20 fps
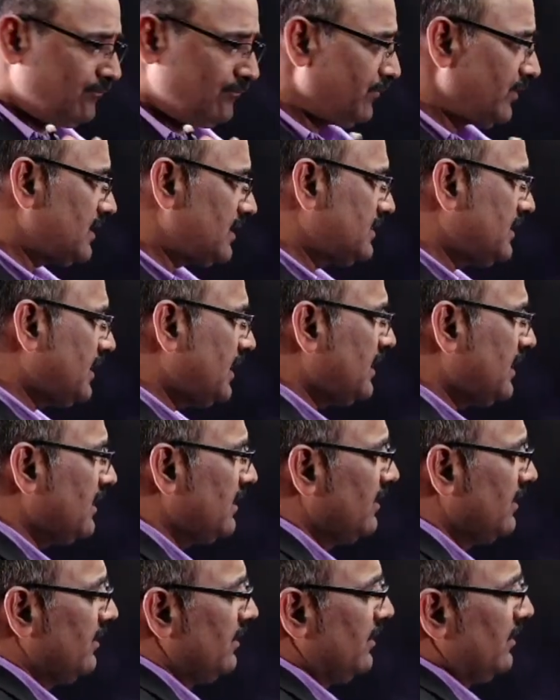For
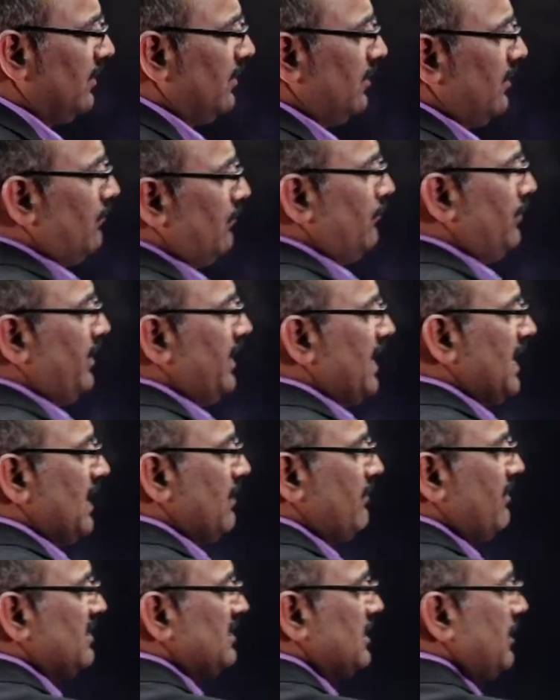that, wherever